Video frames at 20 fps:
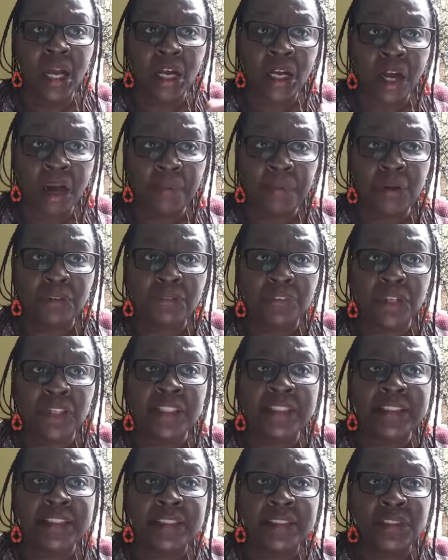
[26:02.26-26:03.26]
a couple of
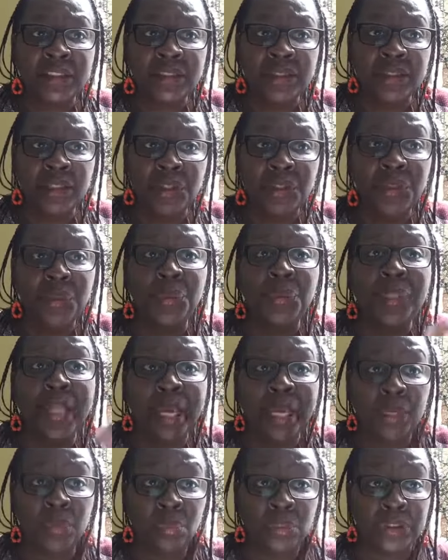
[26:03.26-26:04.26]
nurses knew
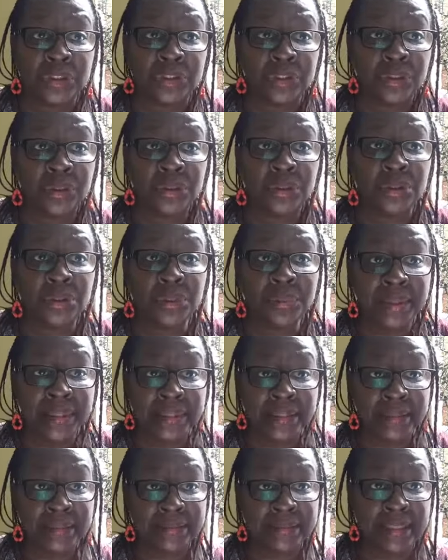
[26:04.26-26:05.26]
that he was
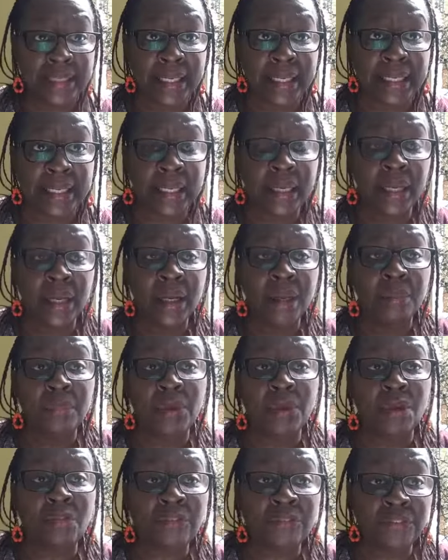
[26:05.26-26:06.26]
doing this thing.
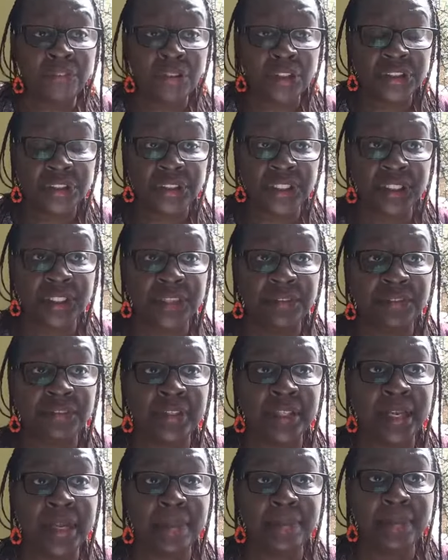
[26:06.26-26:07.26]
But unfortunately
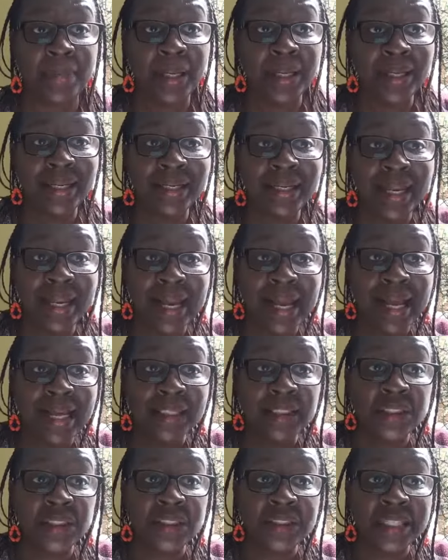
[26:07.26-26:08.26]
for them, they
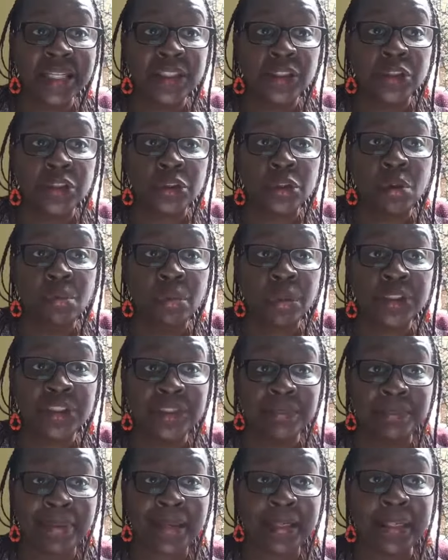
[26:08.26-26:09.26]
had said so
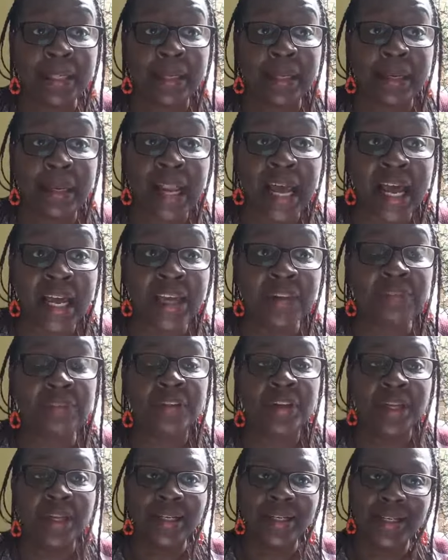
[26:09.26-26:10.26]
much about their
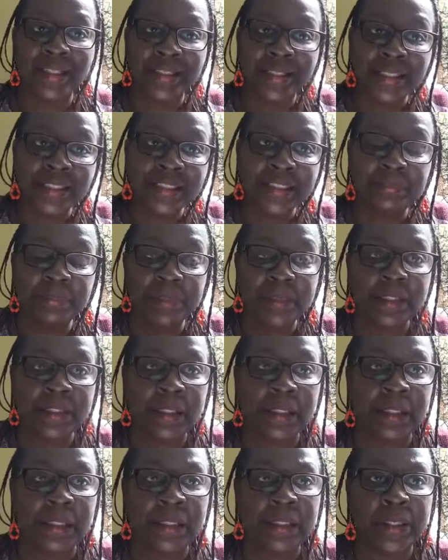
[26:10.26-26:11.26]
life that this
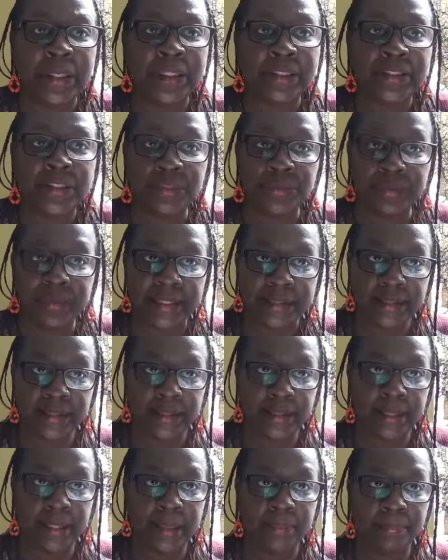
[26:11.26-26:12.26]
particular nurse
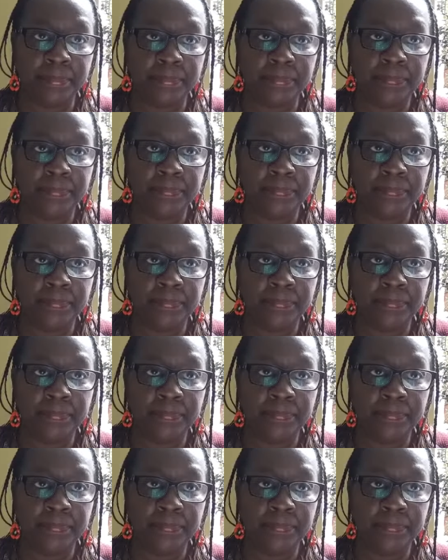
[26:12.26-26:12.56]
threatened them.